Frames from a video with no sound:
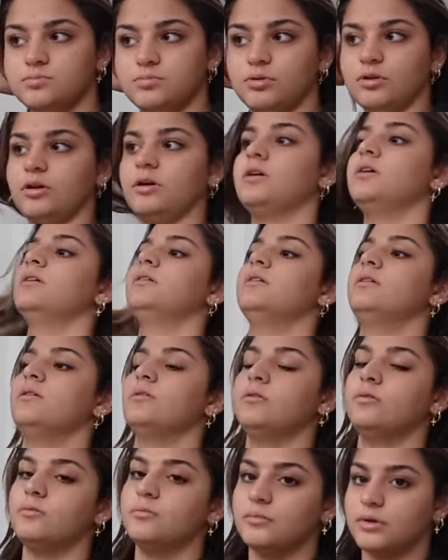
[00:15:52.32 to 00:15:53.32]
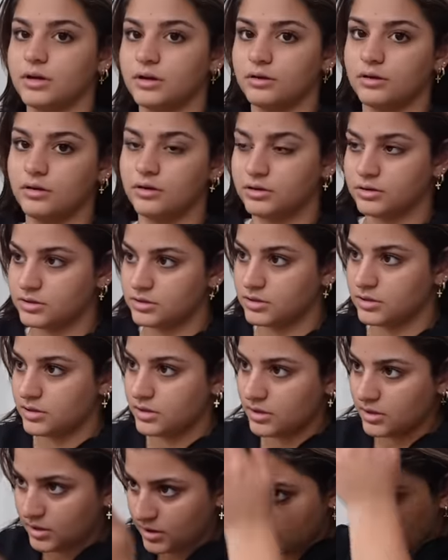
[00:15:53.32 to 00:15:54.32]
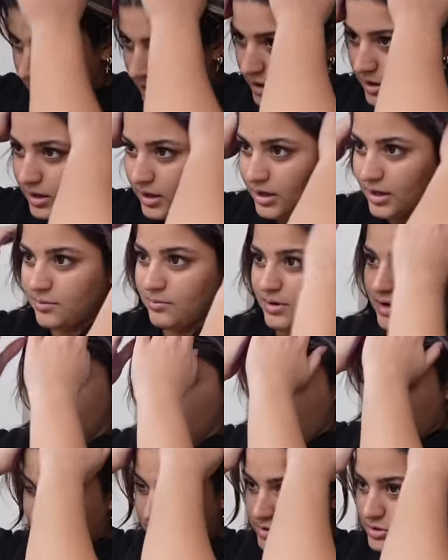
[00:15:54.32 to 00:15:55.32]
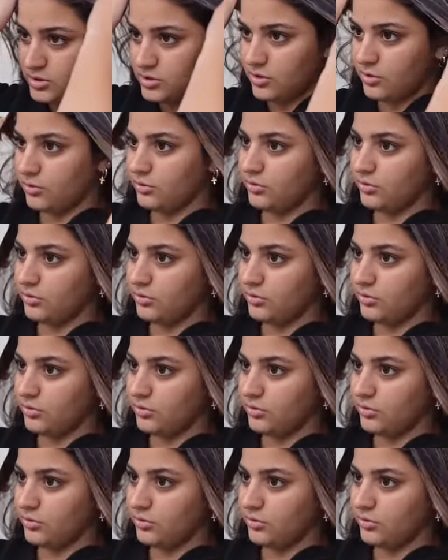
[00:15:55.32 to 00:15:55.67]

blonde, oh my gosh. And my hair was so